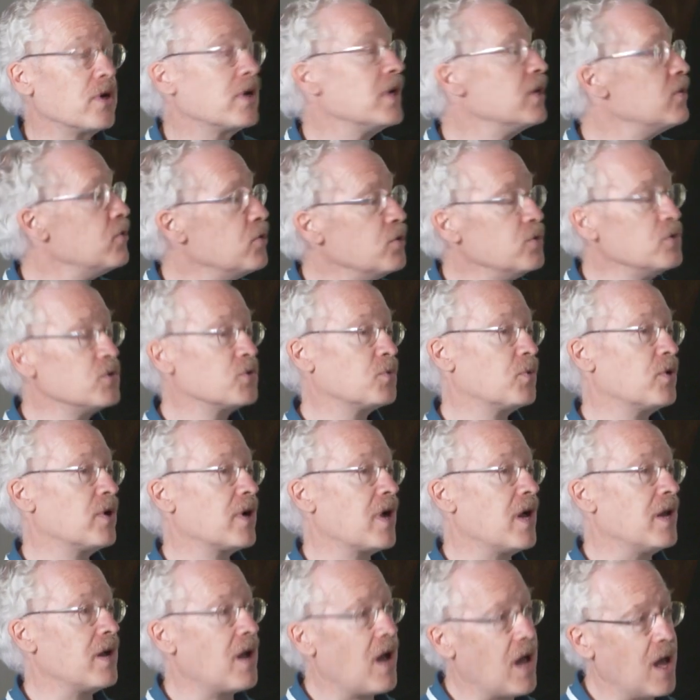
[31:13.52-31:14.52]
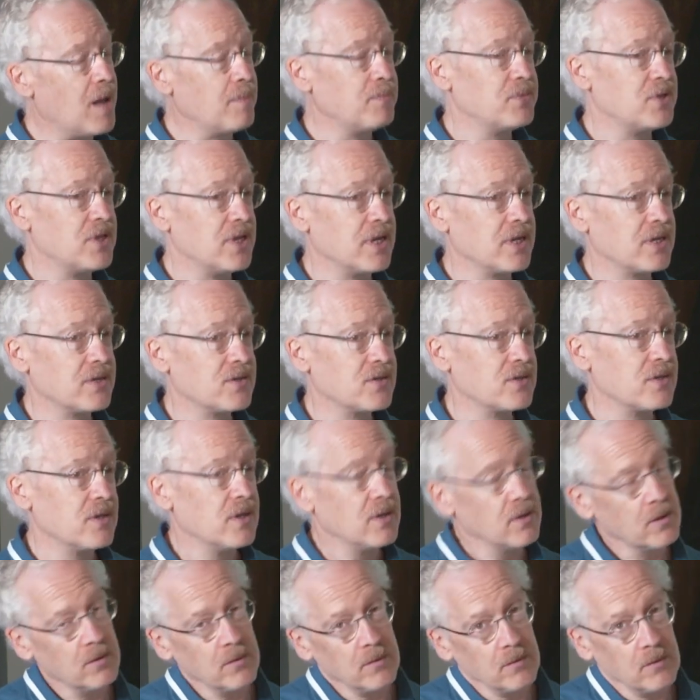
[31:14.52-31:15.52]
on optics.
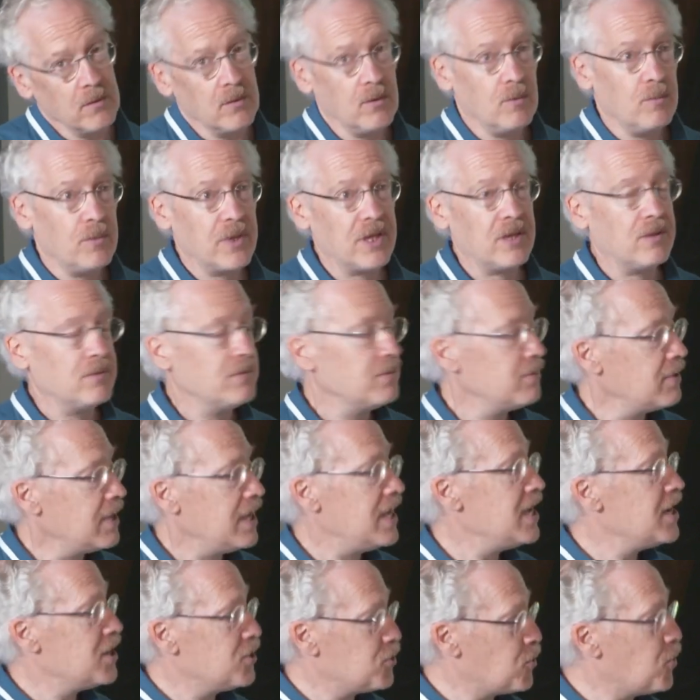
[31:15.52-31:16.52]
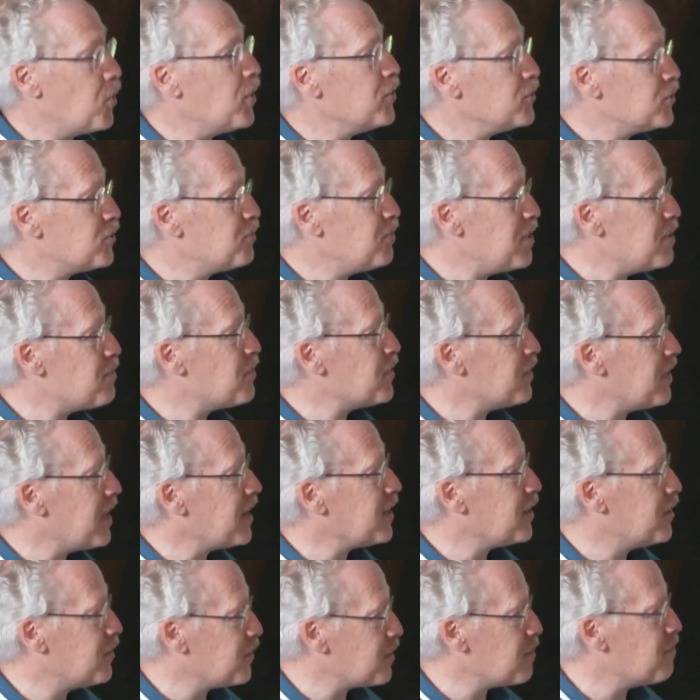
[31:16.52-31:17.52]
Well, he quotes people
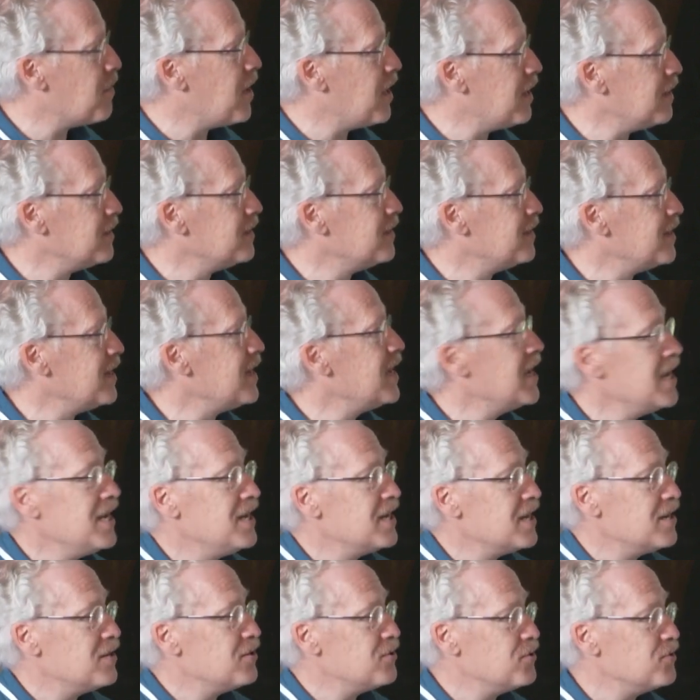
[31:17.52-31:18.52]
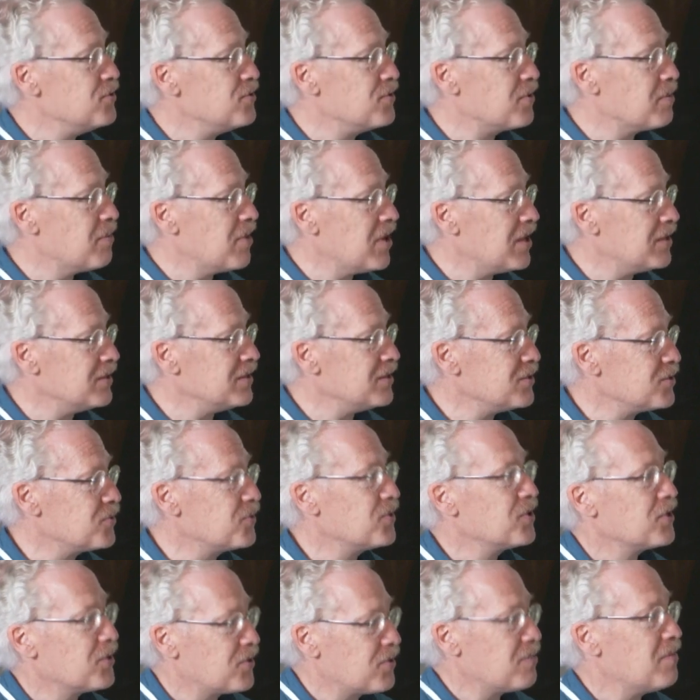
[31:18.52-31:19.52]
like Grimaldi. He didn't do Grimaldi's
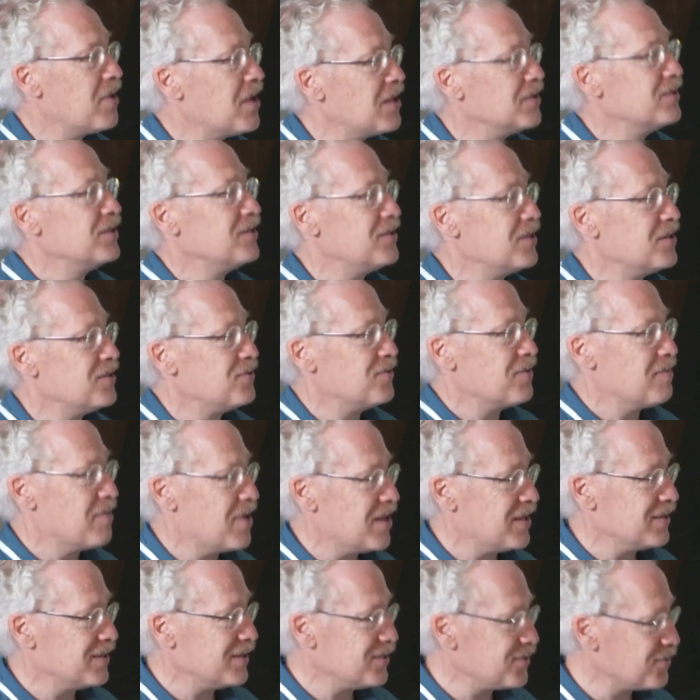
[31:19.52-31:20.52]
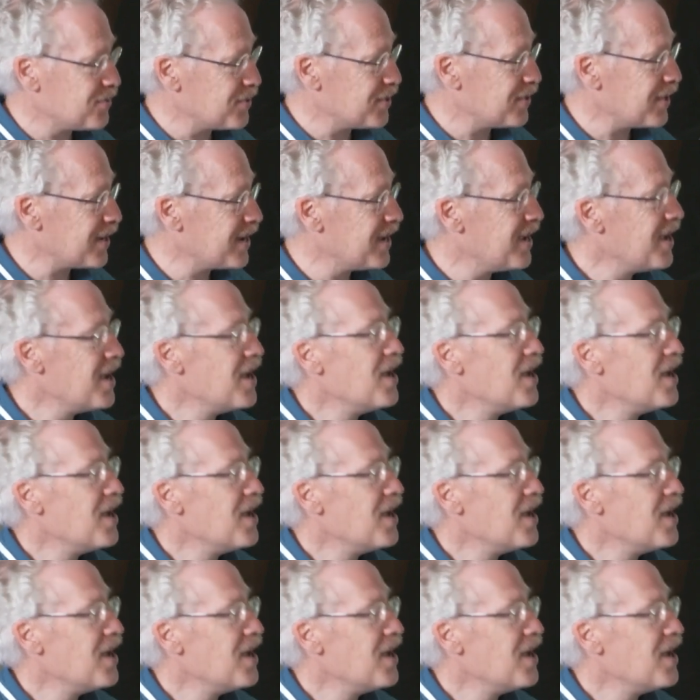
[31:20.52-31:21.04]
work. Grimaldi did Grimaldi's work.